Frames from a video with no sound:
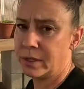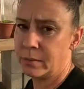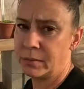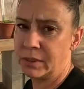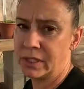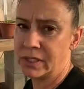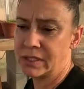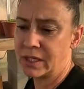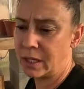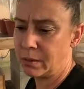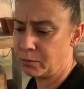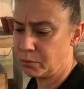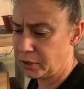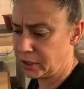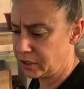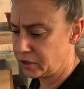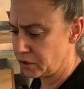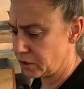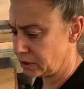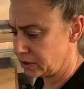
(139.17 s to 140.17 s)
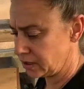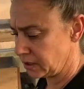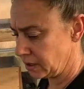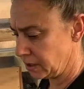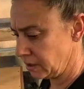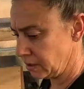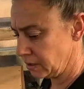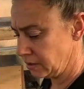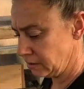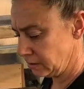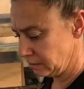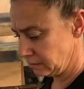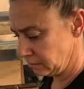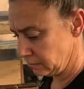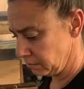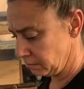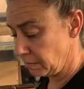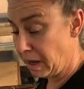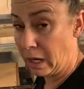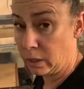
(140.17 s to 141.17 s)
him because I'm pretty sure it's a
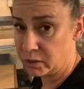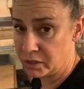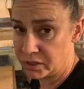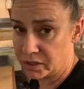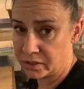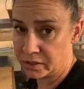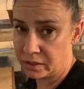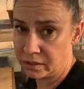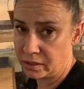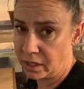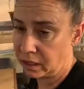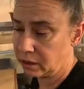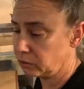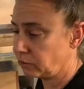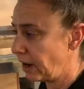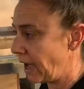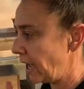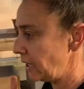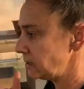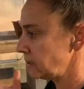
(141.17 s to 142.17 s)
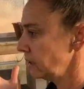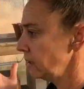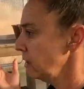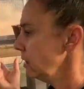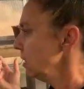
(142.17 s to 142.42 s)
mouse, not a rat.